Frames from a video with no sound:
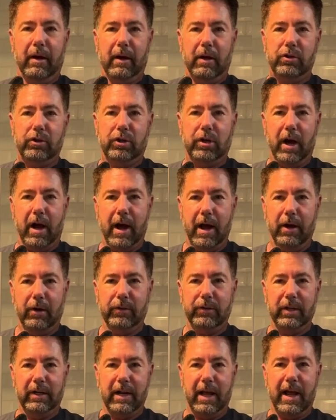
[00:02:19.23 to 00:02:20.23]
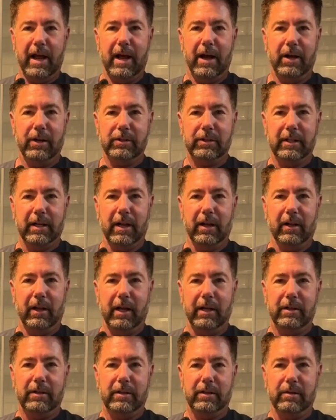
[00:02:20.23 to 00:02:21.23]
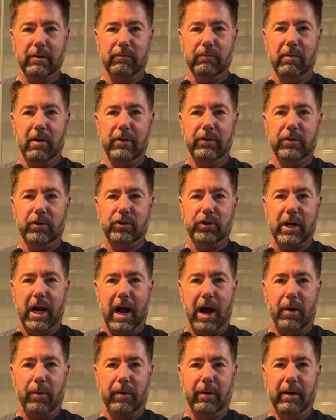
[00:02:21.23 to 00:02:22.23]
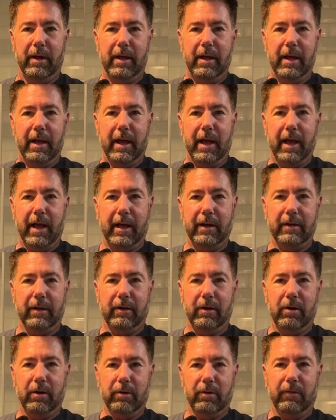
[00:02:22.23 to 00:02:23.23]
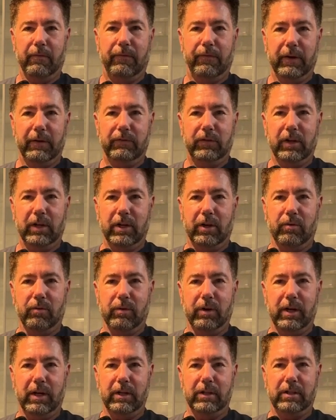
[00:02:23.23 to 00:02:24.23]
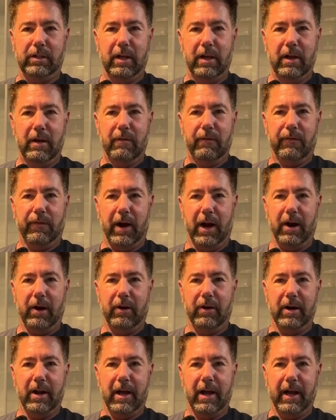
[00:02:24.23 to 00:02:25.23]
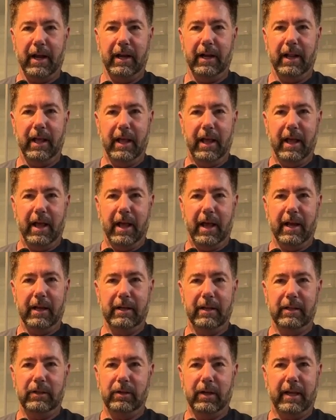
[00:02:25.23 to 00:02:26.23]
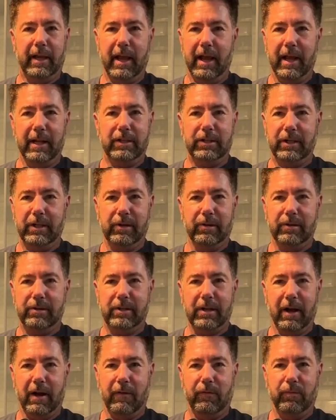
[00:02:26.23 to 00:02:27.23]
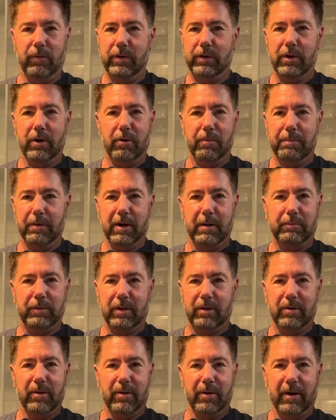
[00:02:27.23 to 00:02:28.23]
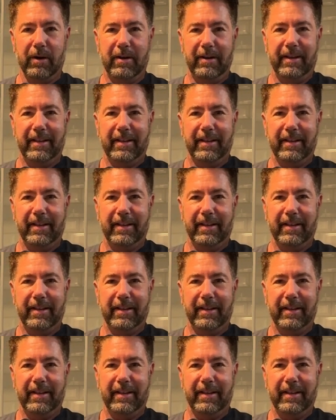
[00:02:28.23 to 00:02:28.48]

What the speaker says: child in the house that likes to run the shower at 150 degrees Fahrenheit and you can't see yourself when you open up the door.